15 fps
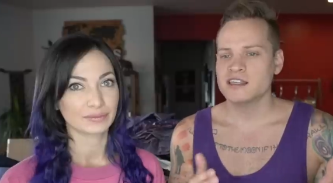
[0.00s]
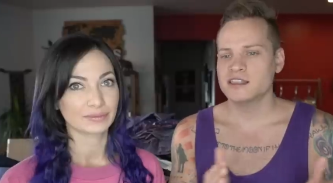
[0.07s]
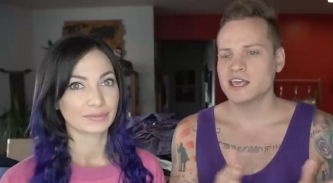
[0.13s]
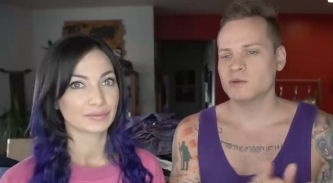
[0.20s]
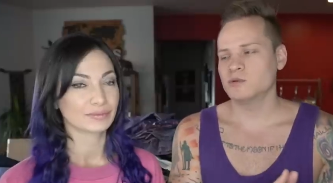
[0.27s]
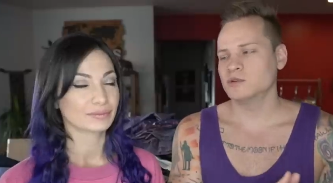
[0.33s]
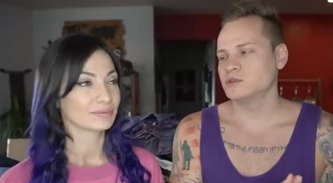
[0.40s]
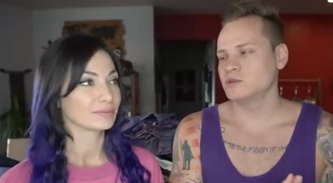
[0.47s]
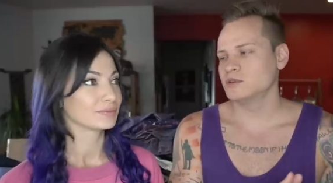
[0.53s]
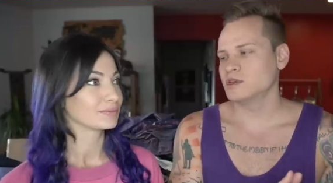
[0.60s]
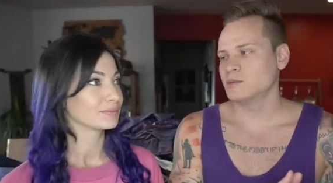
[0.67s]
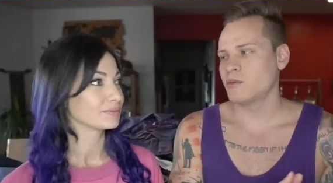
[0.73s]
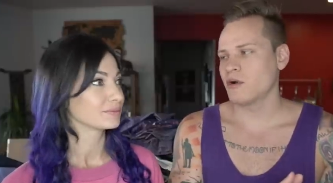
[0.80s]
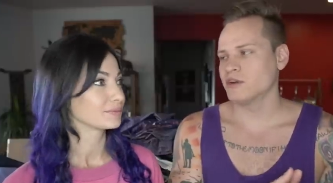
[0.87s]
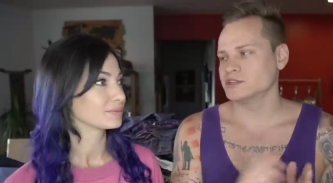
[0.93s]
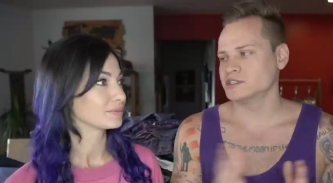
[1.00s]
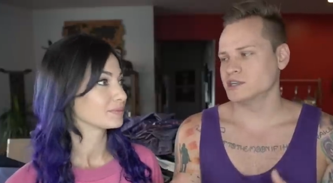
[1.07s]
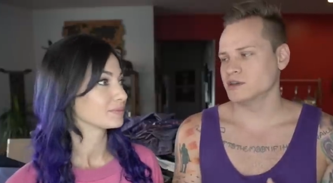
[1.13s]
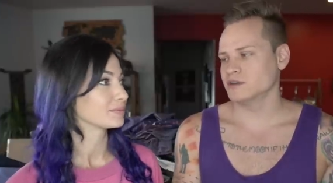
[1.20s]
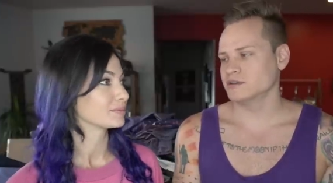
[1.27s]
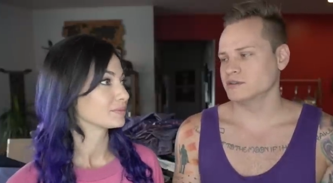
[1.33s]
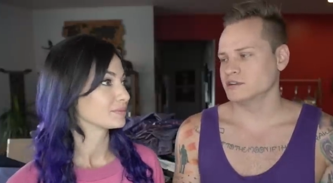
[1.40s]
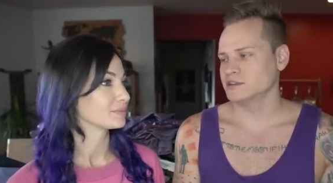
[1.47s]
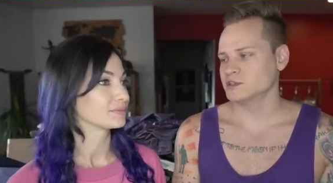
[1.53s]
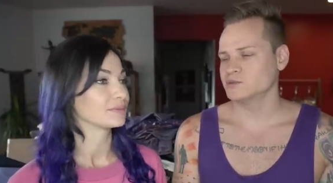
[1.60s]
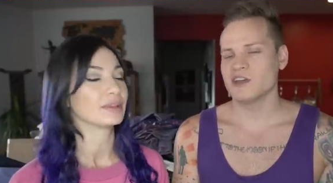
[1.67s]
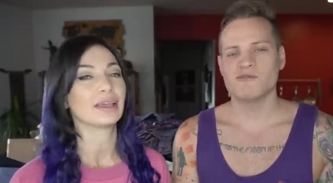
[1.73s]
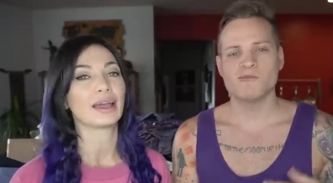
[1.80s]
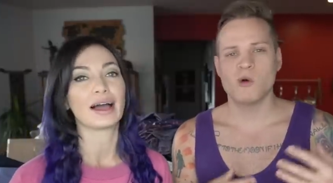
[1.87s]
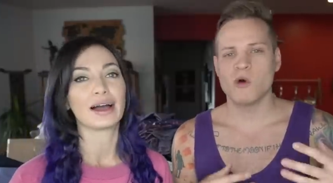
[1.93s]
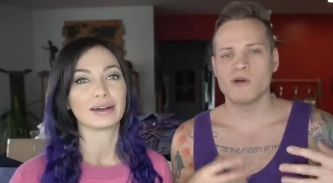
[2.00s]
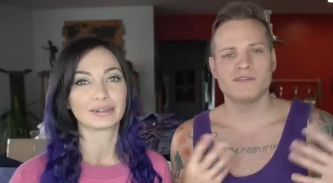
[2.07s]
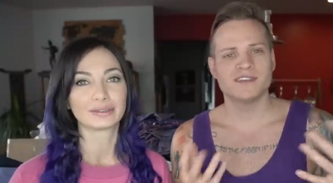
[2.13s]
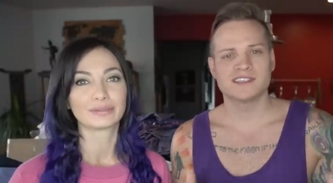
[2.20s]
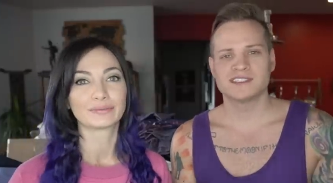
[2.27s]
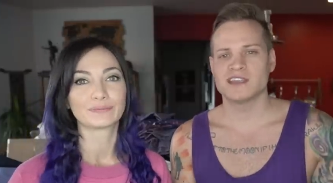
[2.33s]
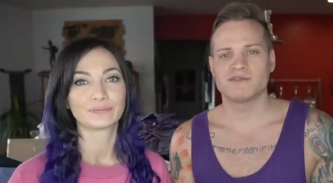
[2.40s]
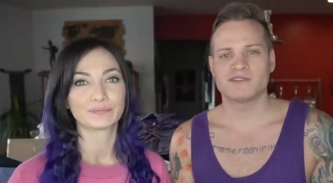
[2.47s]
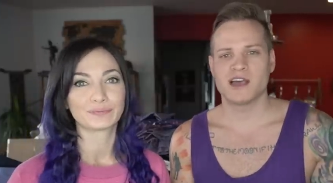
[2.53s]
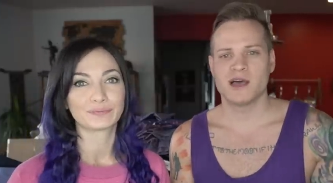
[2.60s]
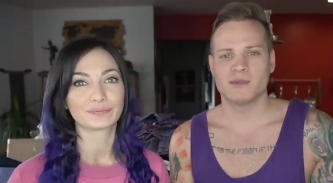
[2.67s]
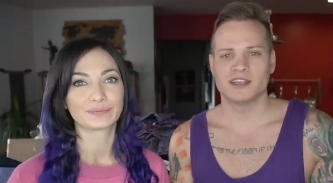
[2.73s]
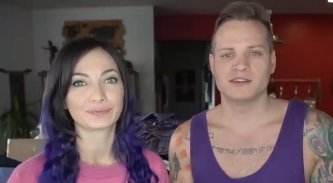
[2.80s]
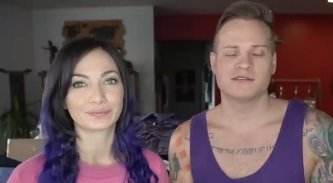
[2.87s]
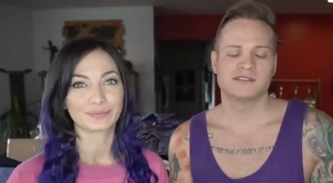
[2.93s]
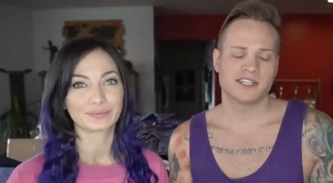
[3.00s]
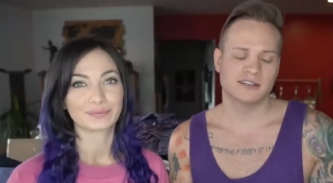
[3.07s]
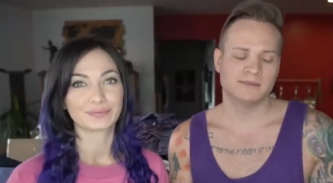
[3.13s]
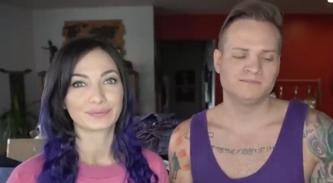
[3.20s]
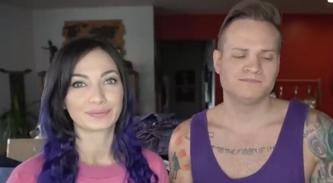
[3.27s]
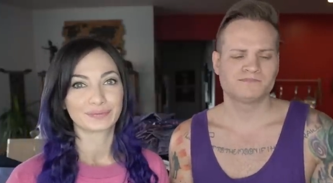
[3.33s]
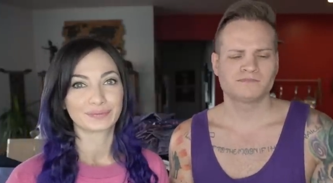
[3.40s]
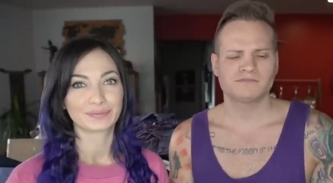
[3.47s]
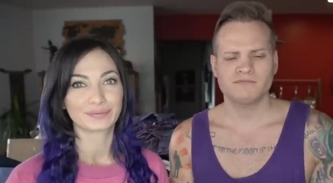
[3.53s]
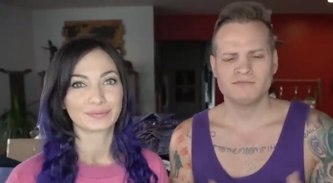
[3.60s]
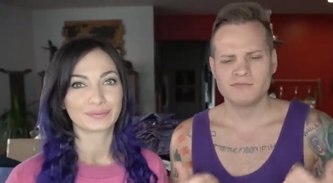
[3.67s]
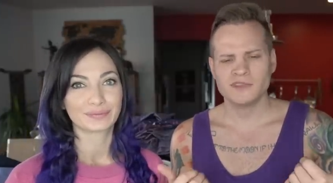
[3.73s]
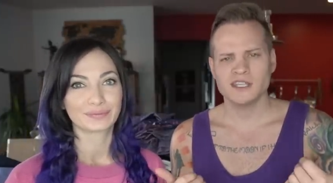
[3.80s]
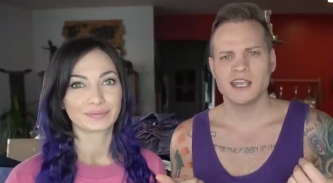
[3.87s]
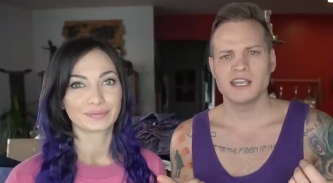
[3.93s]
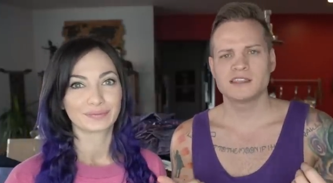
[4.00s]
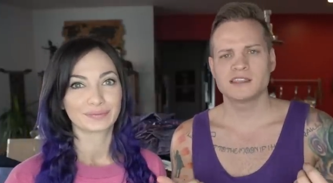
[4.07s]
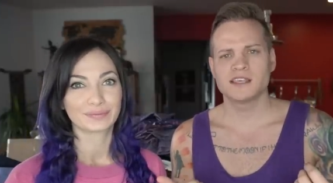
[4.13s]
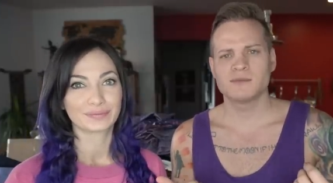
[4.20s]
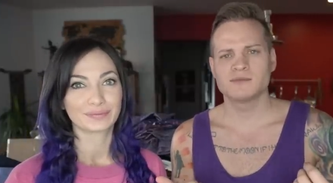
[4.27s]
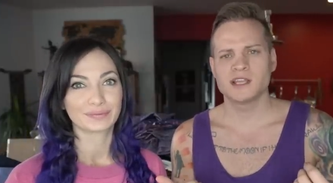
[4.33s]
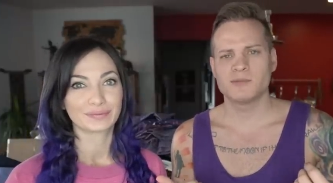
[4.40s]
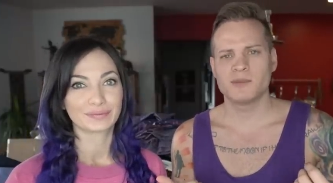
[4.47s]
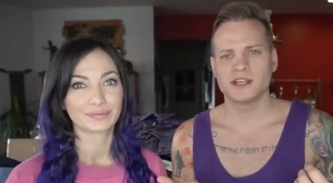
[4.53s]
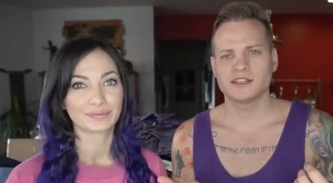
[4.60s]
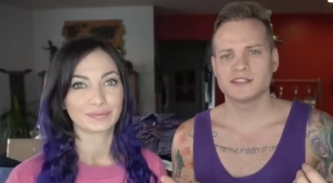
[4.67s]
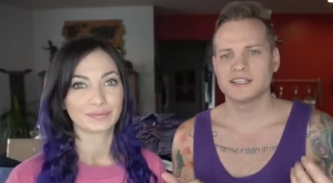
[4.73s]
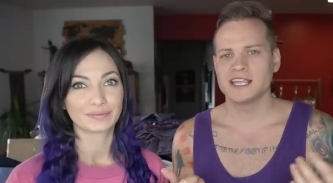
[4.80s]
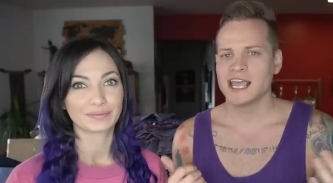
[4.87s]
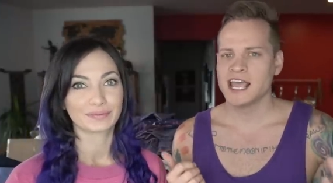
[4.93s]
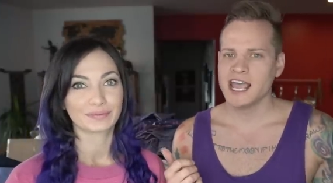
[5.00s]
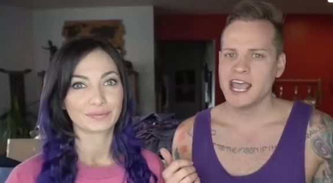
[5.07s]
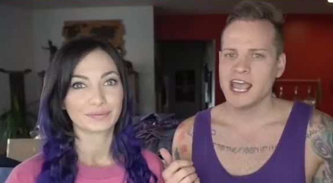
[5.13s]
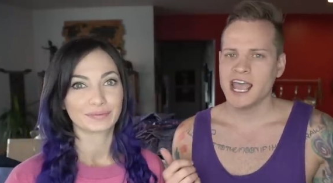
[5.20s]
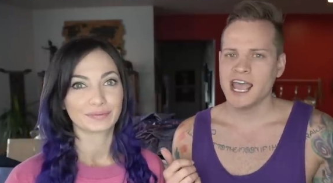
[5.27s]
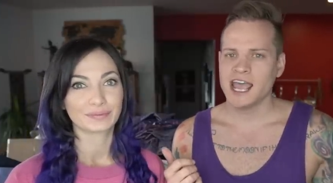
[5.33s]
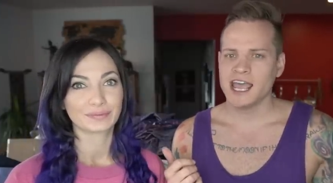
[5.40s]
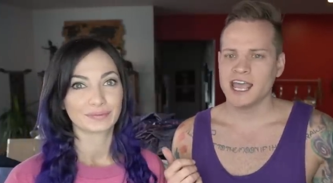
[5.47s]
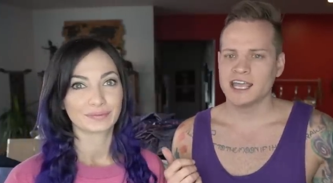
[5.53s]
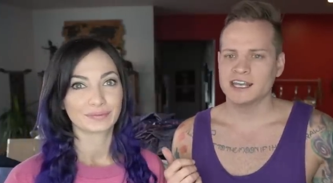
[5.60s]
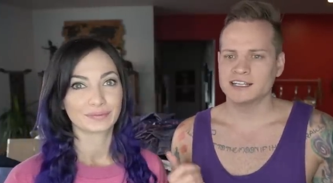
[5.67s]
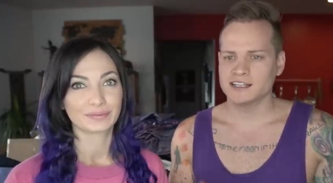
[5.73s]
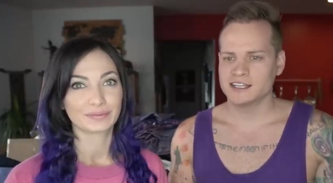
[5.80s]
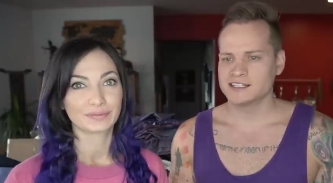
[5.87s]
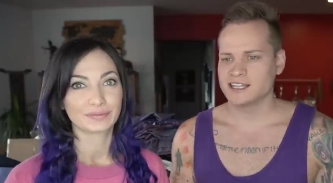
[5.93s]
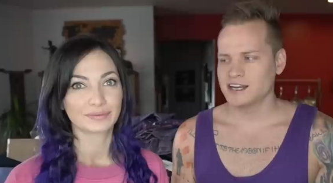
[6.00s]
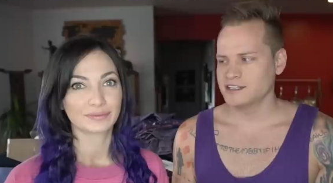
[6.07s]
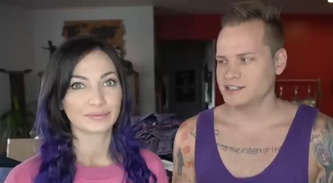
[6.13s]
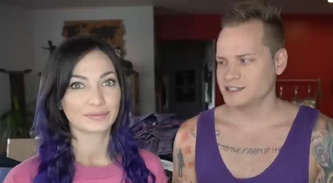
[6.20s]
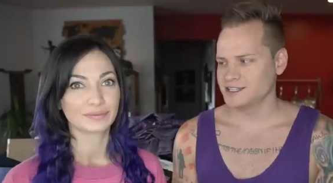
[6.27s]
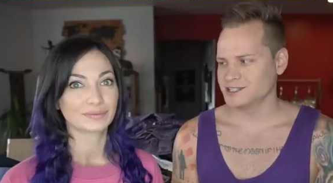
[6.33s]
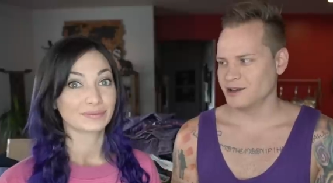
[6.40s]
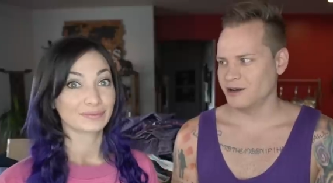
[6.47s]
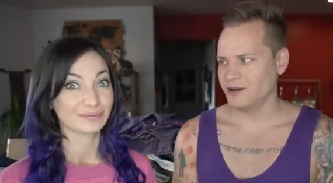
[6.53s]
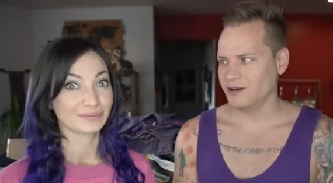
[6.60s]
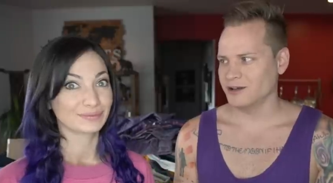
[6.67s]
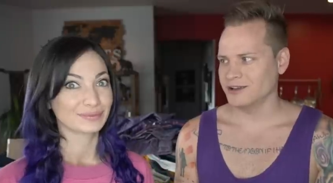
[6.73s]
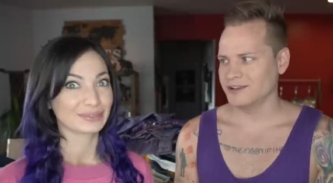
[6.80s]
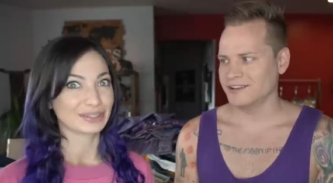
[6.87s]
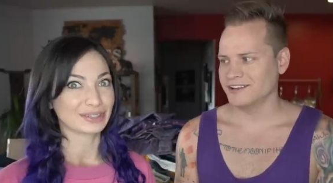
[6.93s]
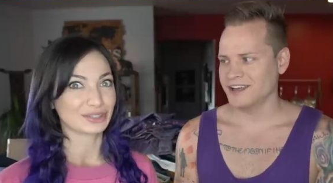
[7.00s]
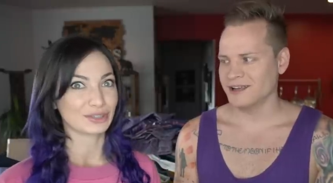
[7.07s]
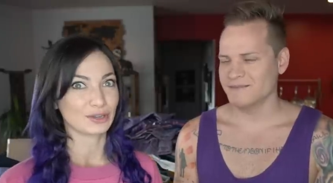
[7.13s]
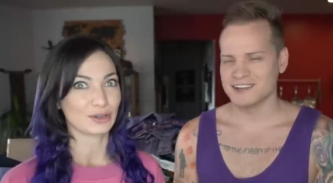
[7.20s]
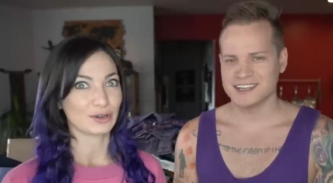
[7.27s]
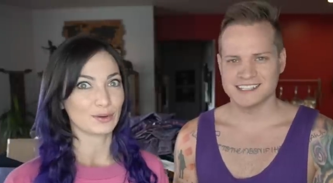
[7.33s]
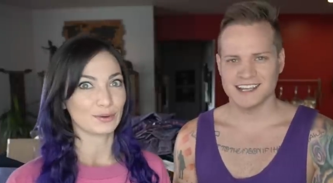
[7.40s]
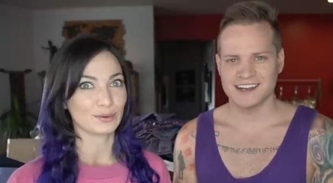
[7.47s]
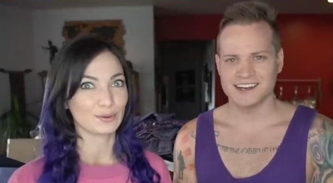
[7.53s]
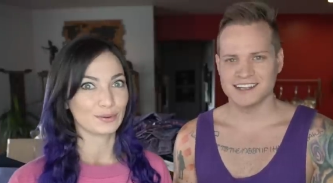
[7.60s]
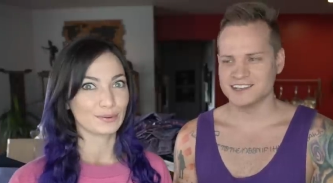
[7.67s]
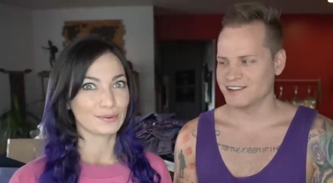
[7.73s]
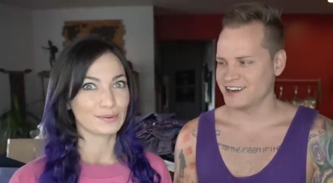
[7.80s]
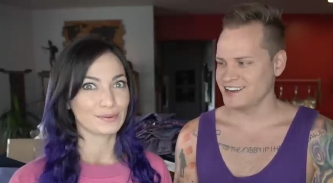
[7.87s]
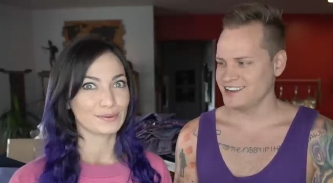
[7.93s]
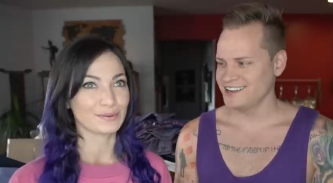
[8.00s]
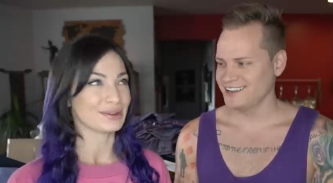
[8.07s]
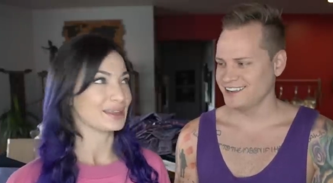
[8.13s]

Speaker 1: then we'll do the part two because we have yeah. more of this stuff coming so hit the thumbs up button and let's get into this haul. Let's I'm go. excited. You ready?